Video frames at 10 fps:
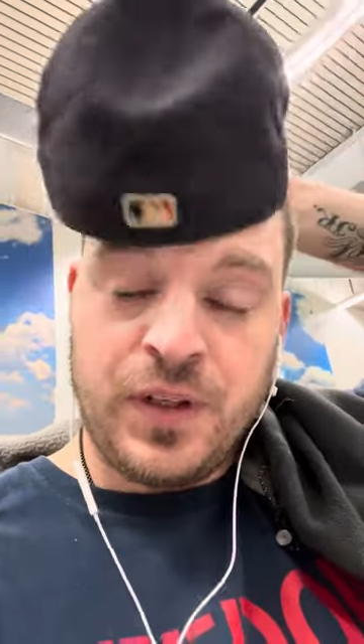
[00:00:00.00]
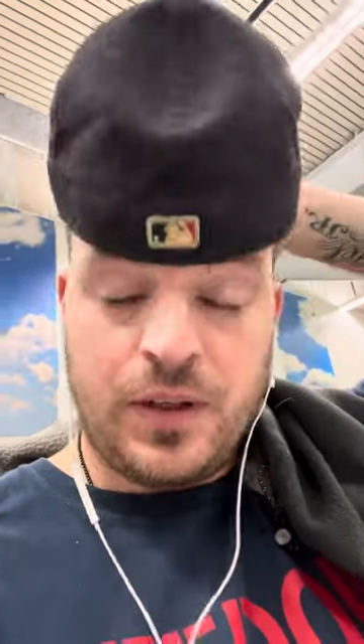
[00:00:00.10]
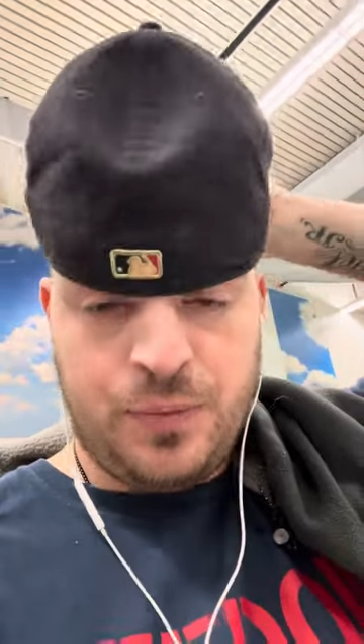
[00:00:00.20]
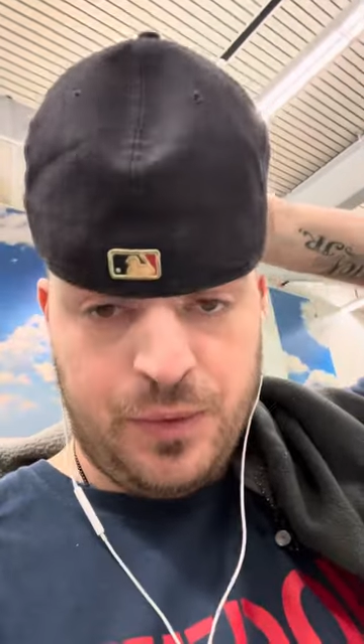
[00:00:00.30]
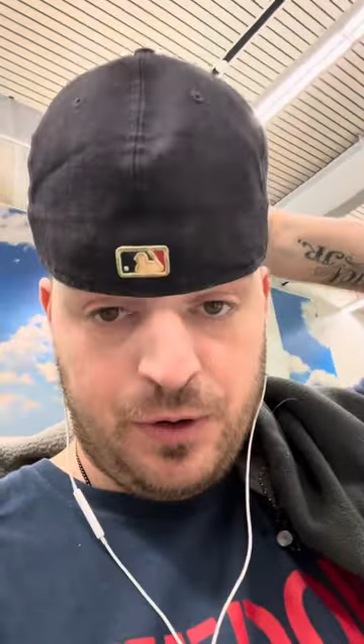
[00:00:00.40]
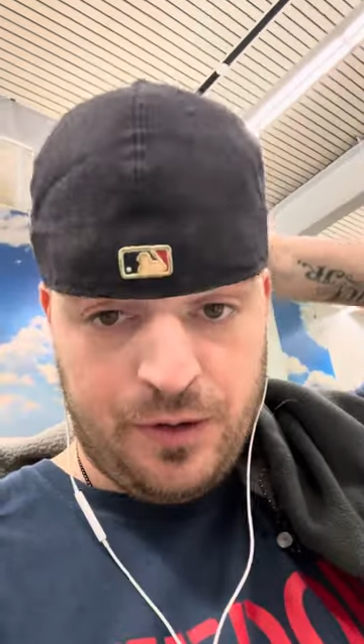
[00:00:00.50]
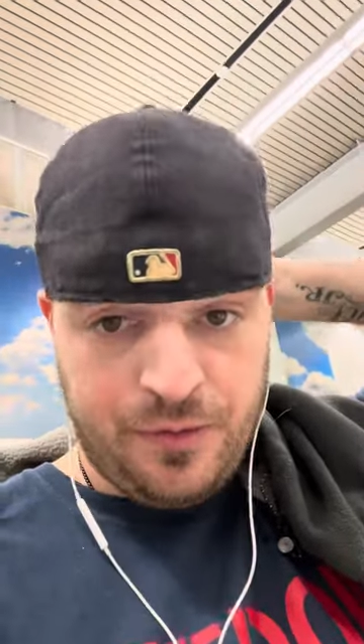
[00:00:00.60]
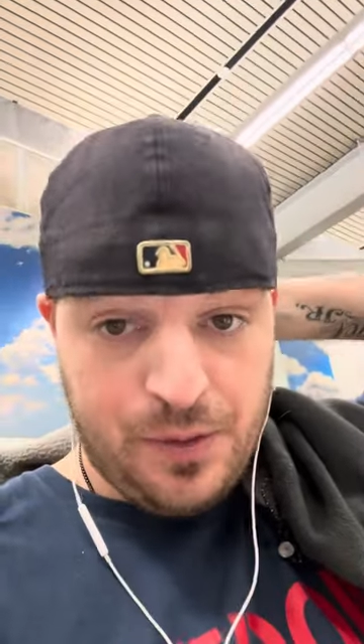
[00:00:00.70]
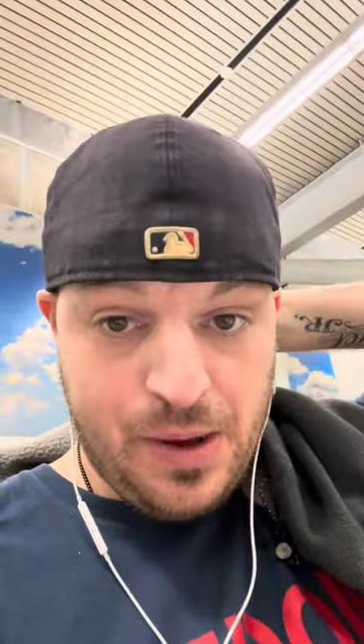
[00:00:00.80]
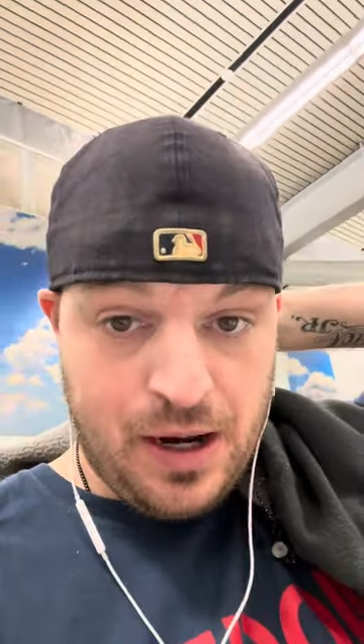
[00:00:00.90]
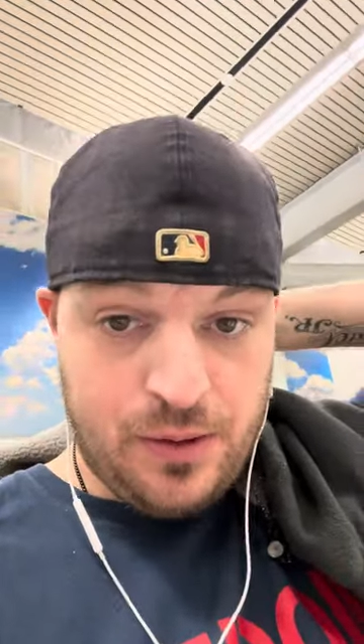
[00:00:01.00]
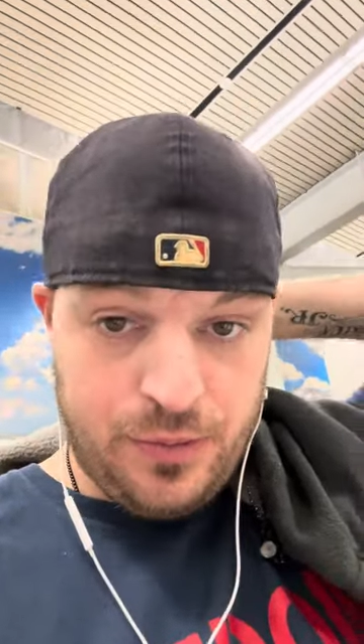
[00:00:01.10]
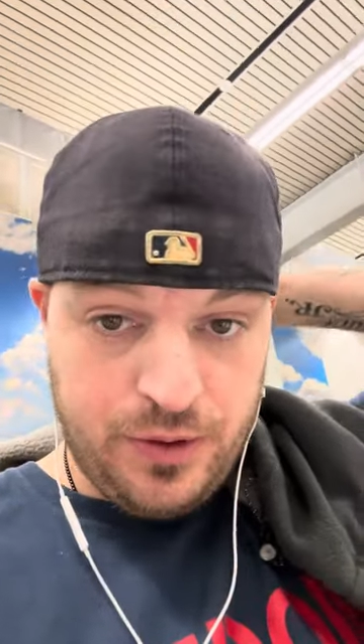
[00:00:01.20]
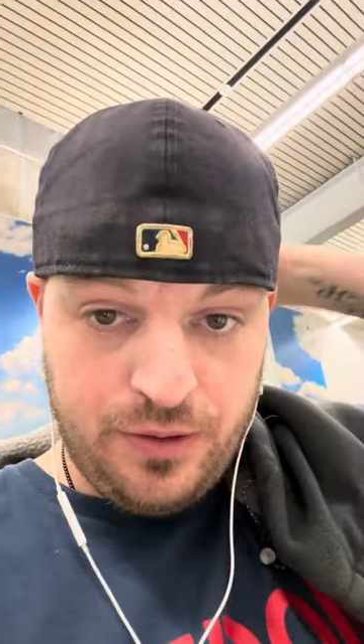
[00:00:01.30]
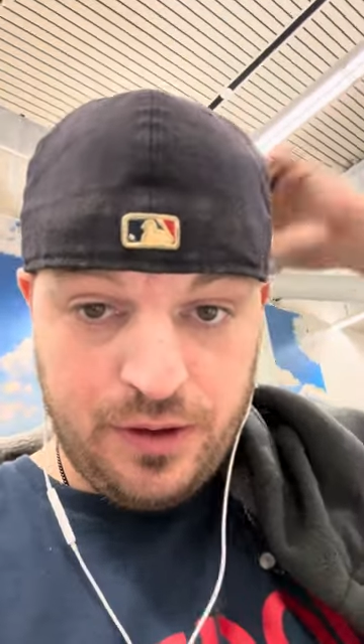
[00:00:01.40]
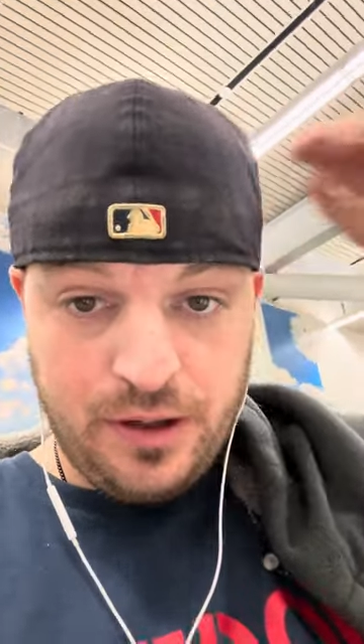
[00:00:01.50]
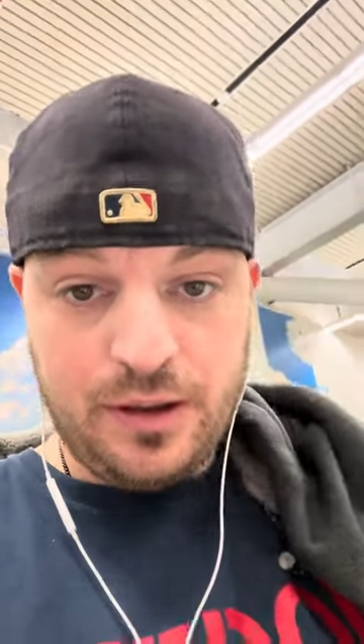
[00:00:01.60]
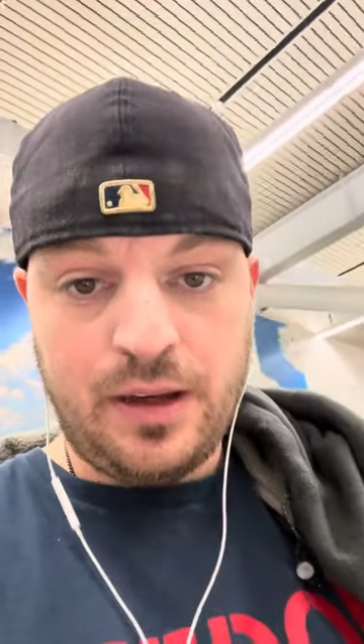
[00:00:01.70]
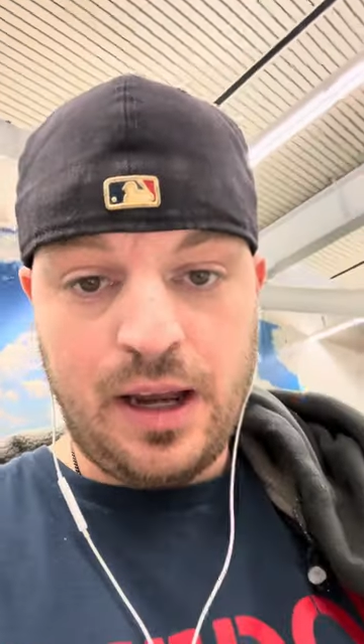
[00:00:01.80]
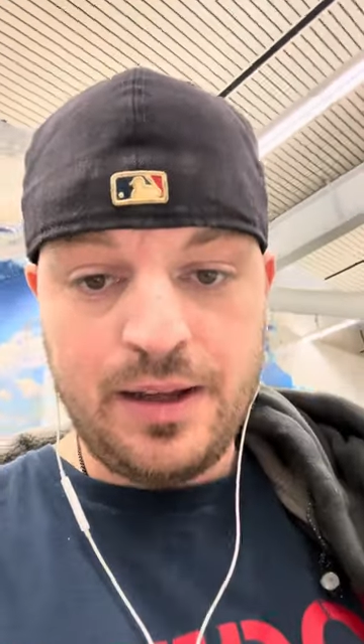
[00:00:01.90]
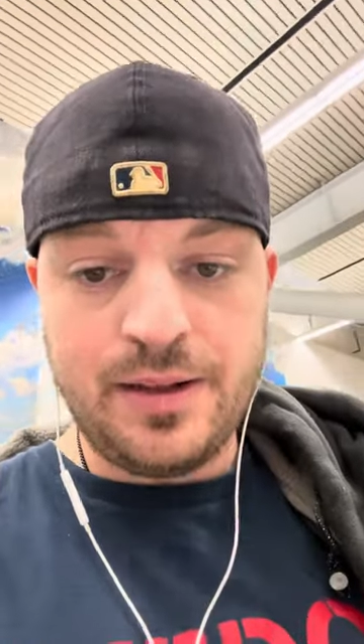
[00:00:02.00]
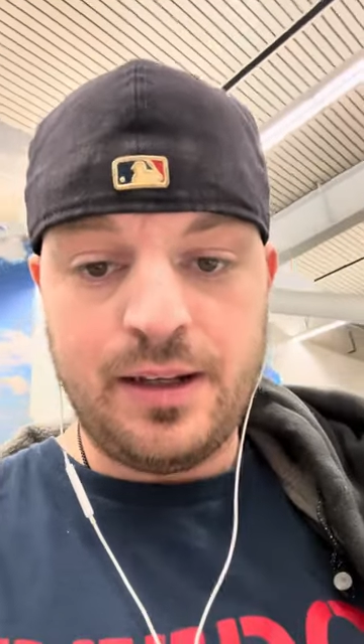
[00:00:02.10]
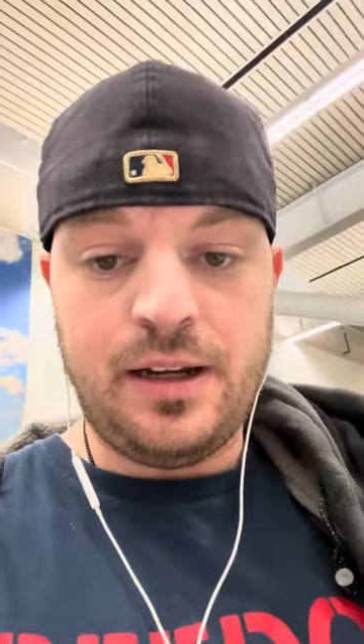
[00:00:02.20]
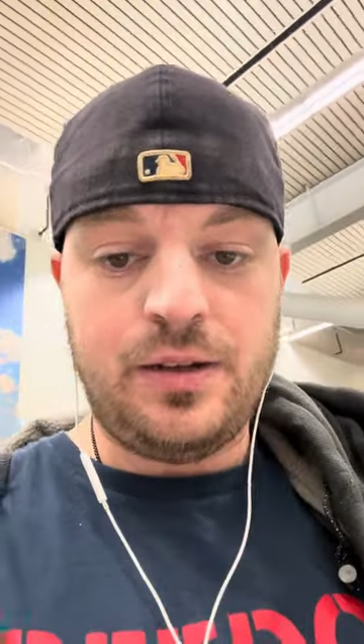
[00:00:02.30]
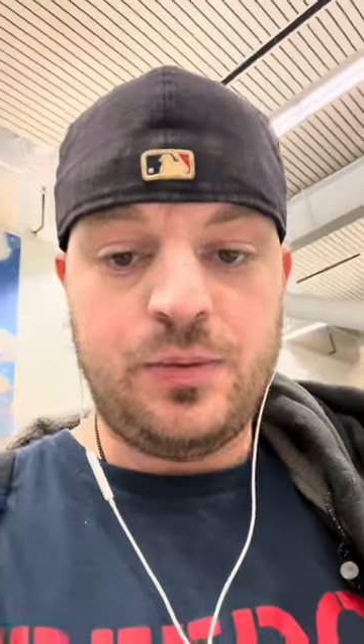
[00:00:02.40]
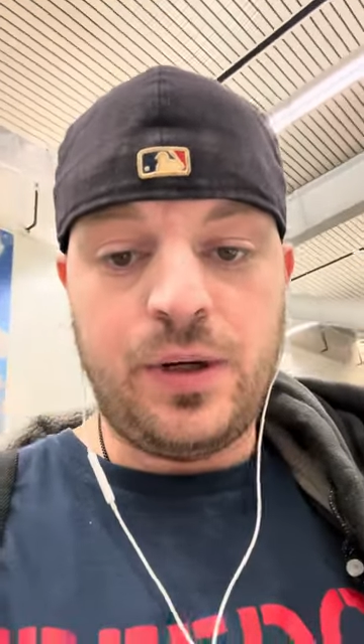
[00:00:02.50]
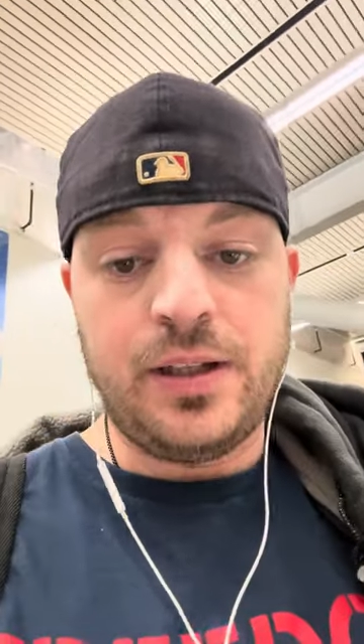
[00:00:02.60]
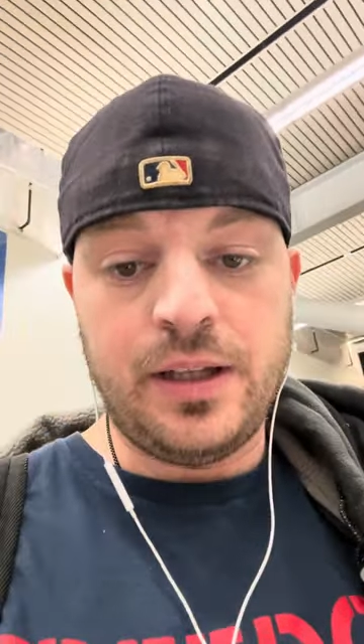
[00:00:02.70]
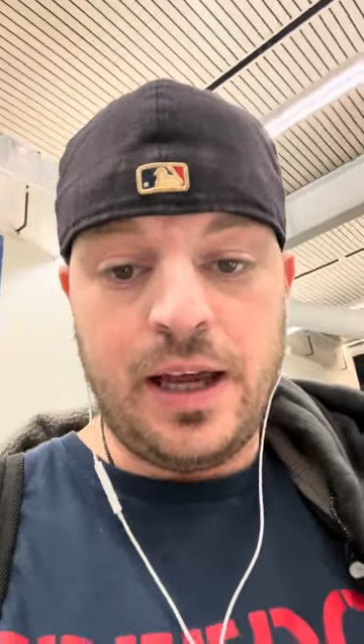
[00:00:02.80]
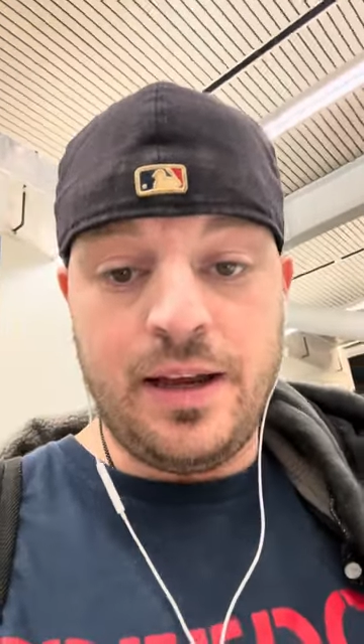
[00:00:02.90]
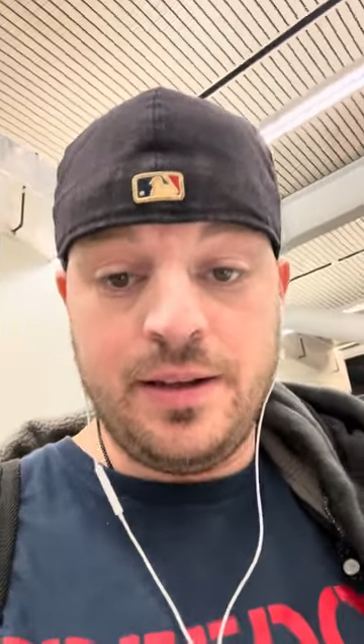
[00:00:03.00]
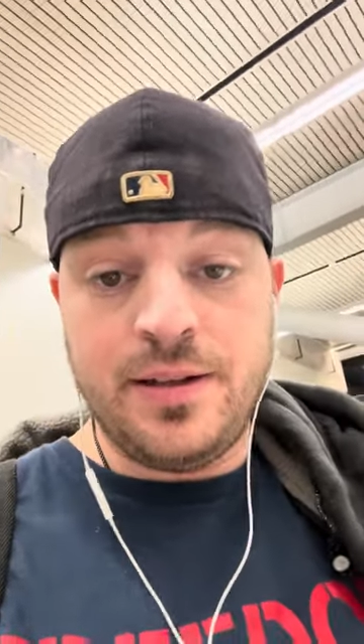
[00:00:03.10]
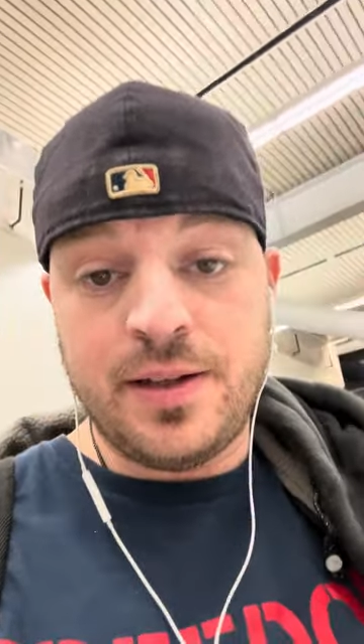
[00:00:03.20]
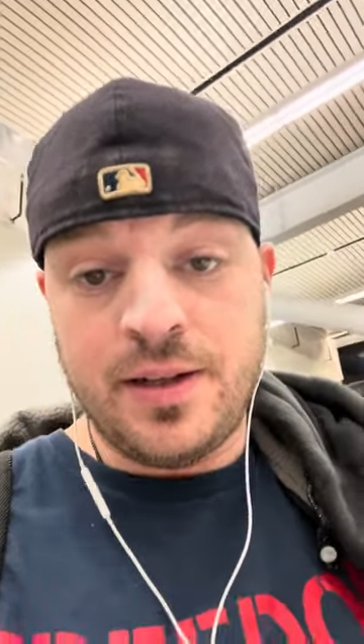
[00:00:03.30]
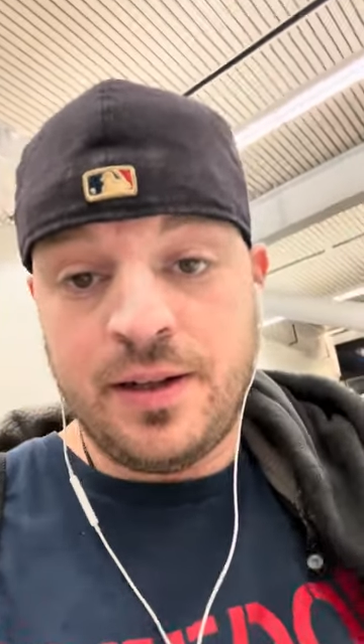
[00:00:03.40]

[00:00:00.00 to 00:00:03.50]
Gives me great feedback on what you think of the content, as well as